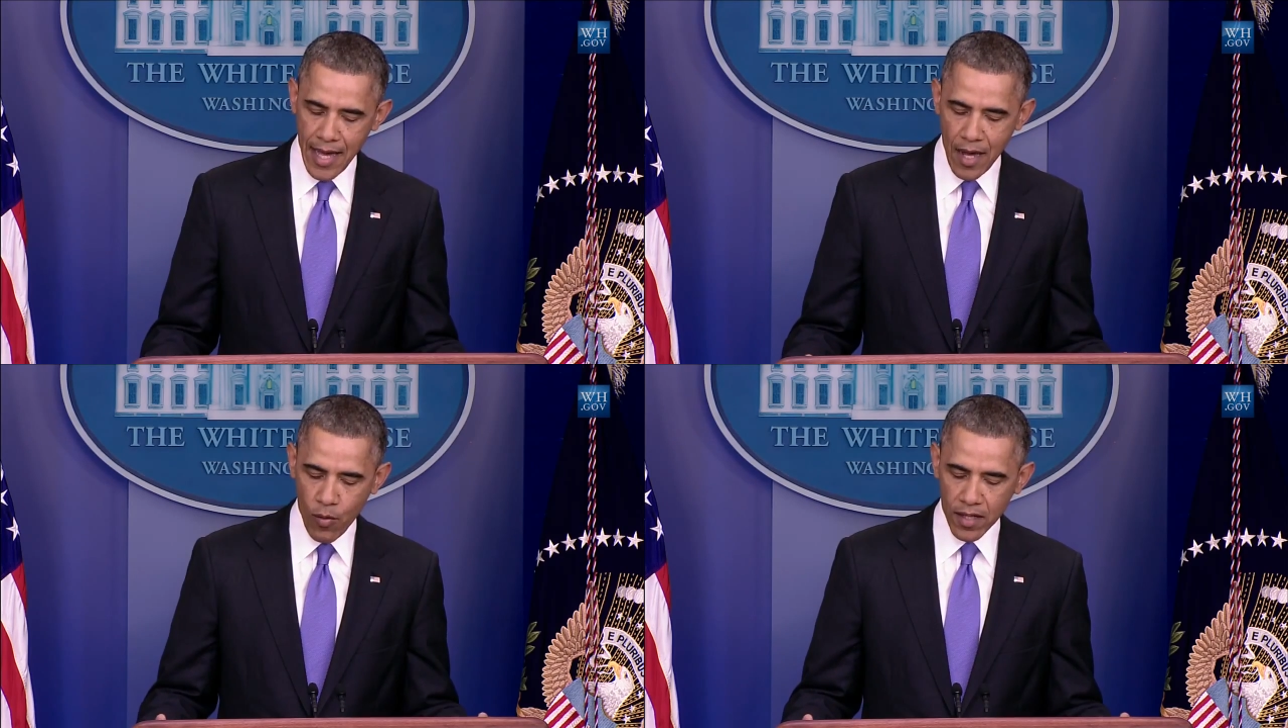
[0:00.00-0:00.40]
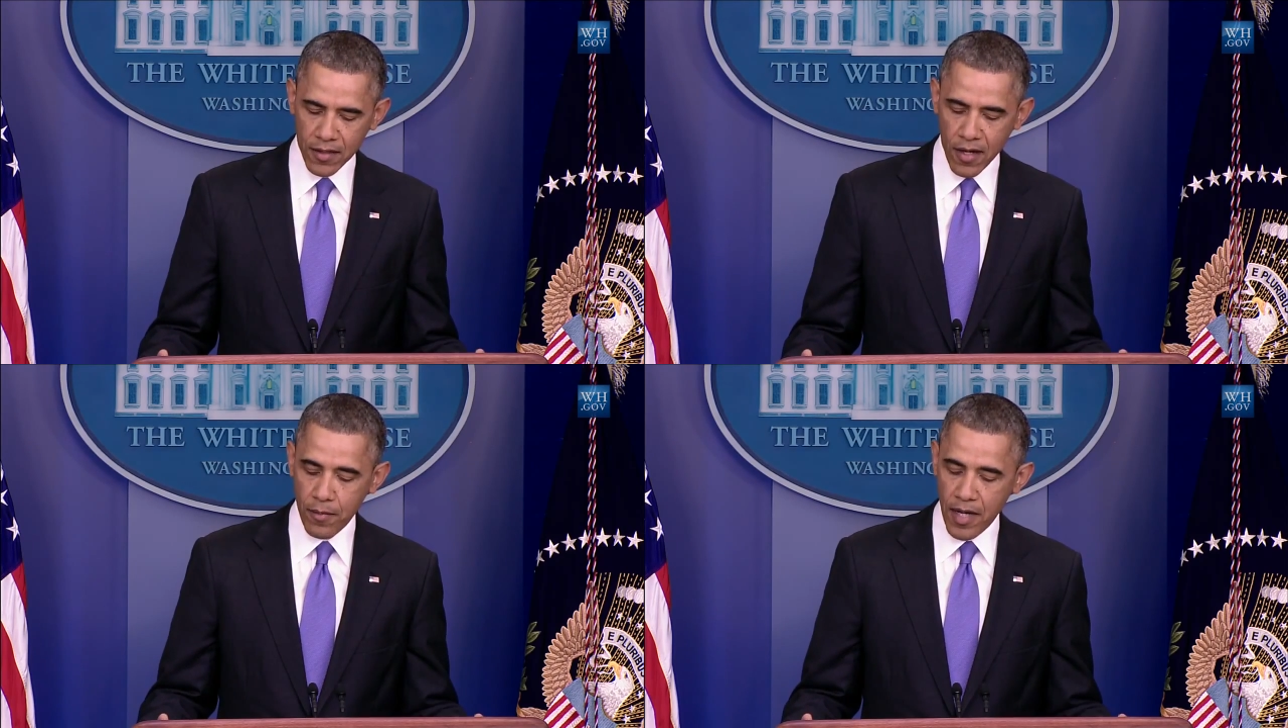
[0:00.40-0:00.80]
I want to
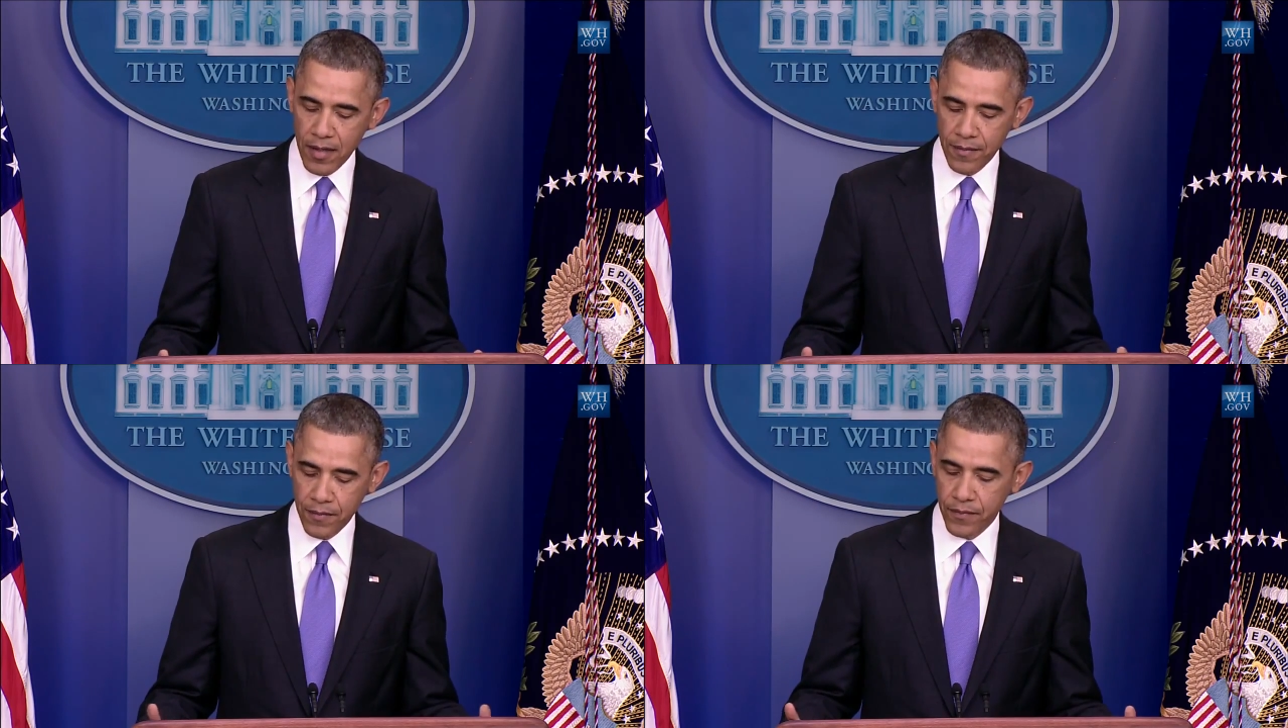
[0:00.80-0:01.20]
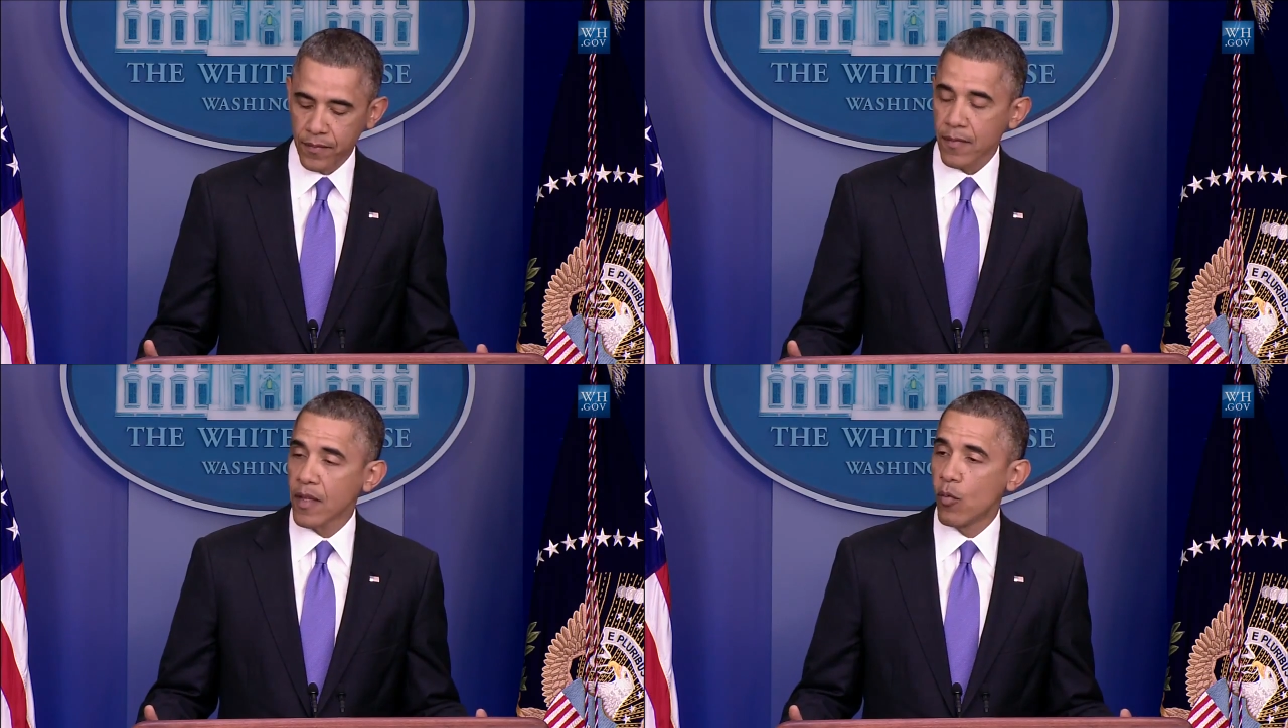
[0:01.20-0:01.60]
talk about
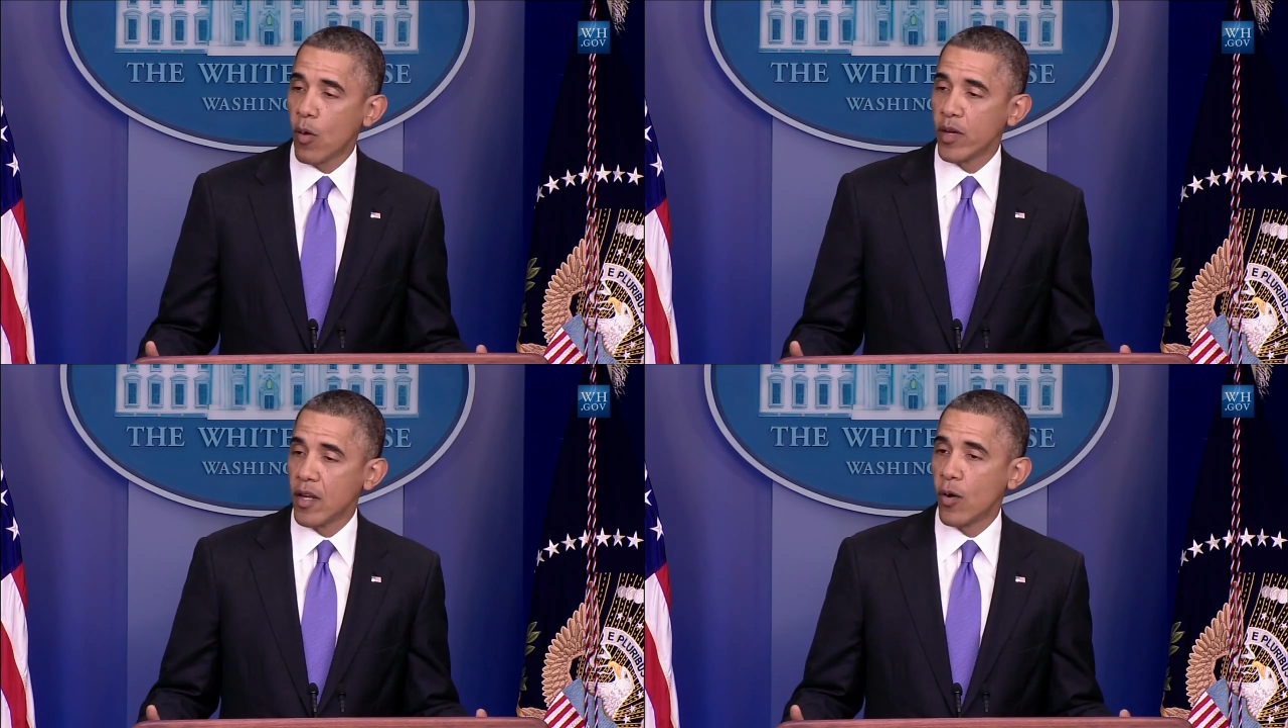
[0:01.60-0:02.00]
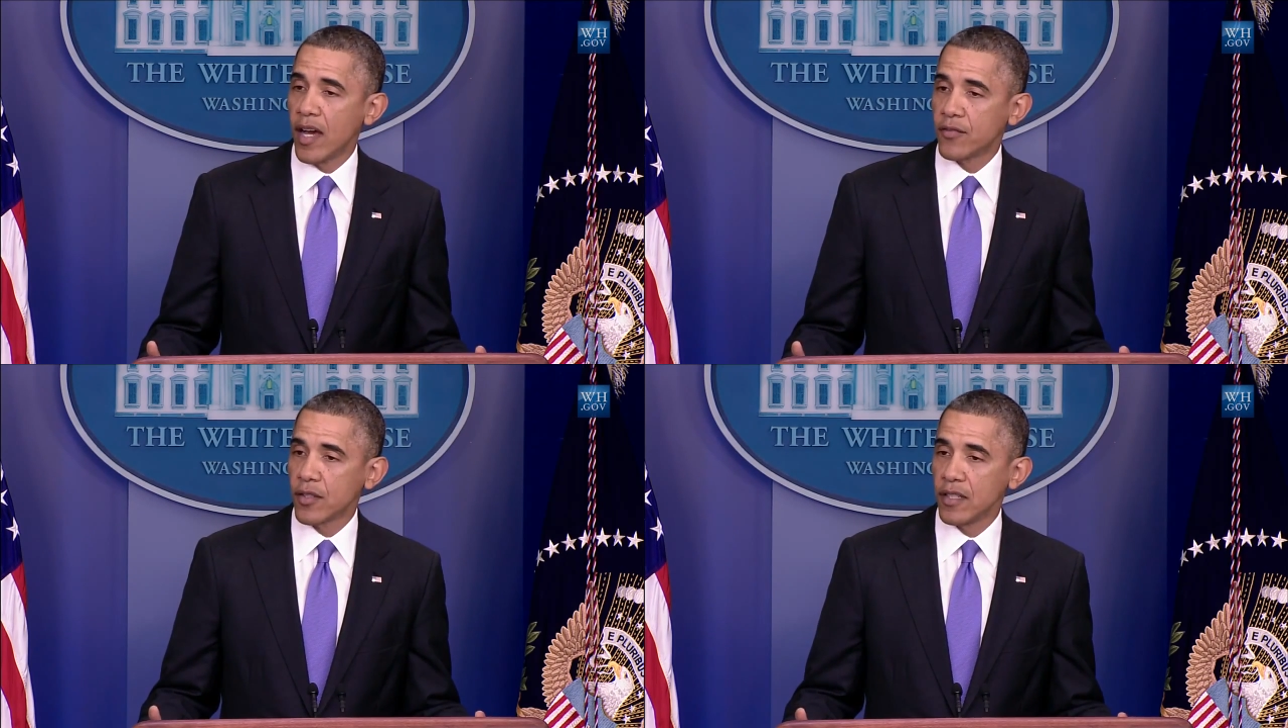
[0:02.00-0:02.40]
what we know
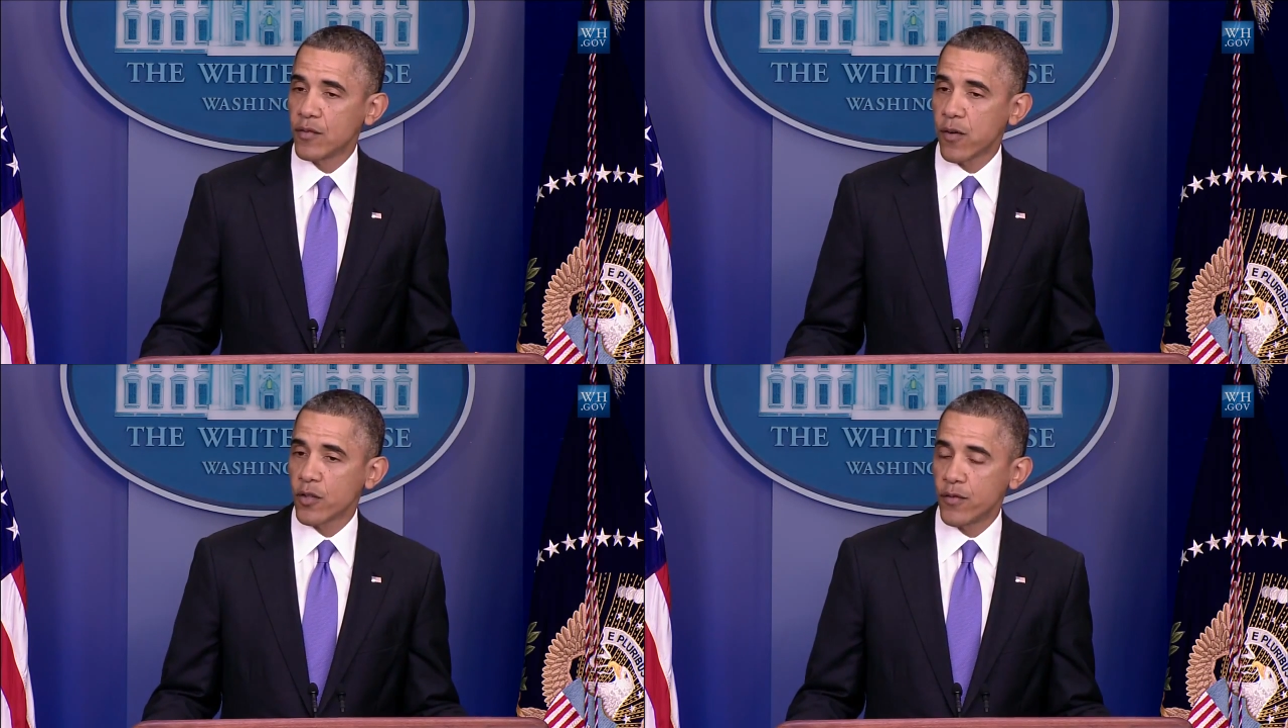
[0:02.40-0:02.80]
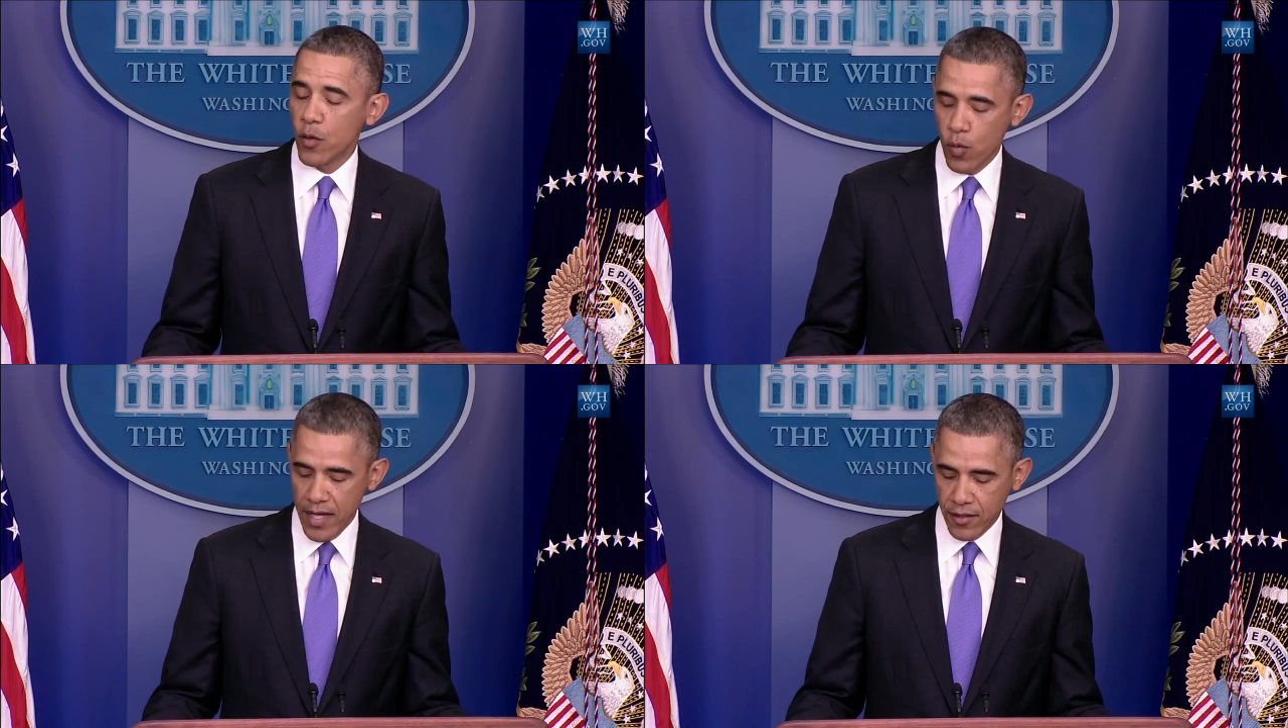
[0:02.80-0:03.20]
after these first few
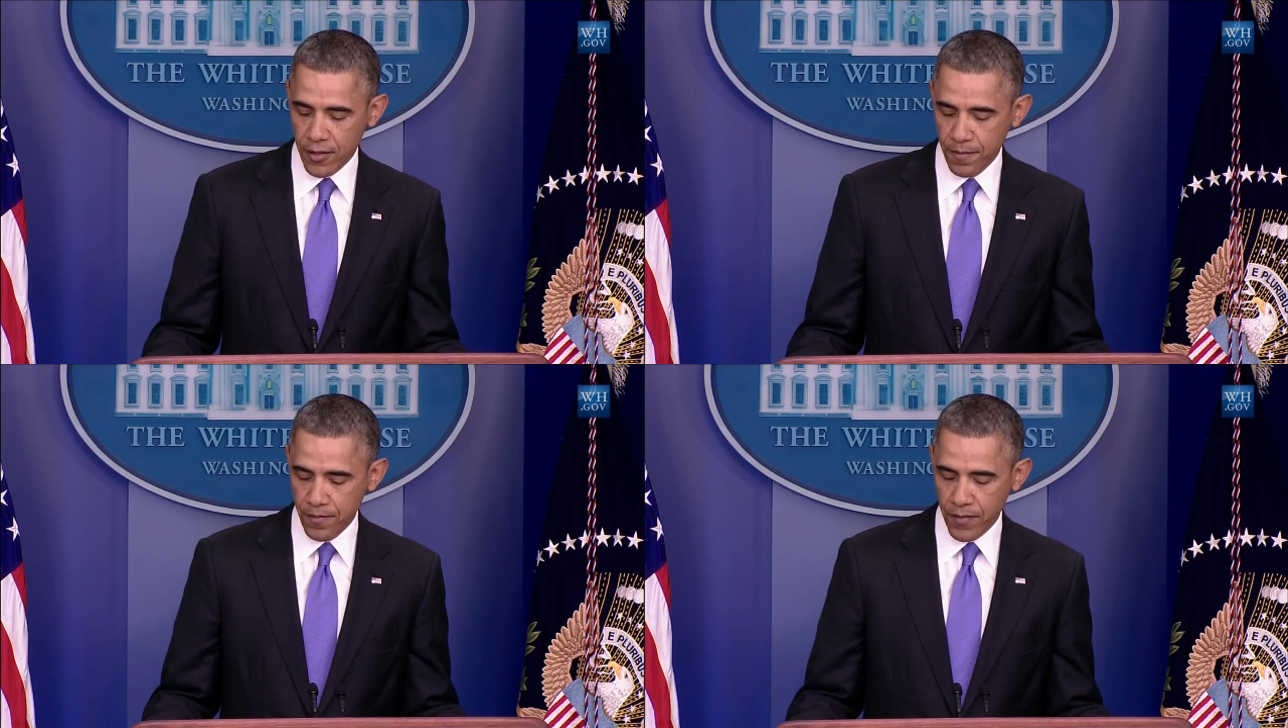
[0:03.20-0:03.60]
weeks